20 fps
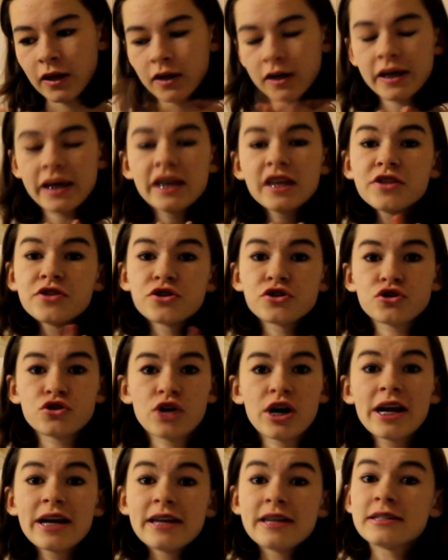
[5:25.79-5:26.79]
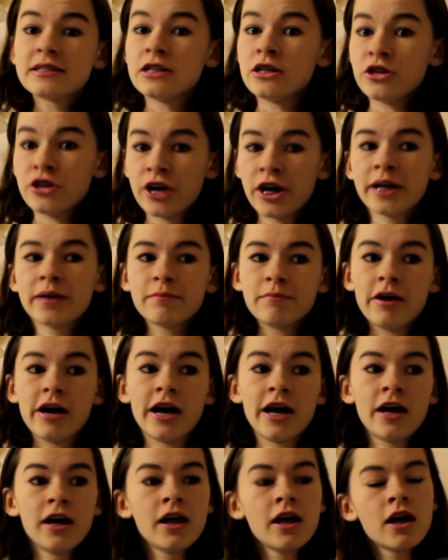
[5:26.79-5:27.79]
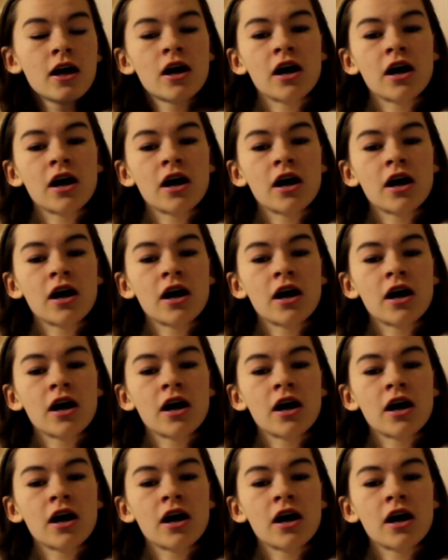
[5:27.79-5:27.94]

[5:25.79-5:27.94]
Getting the train is a nightmare,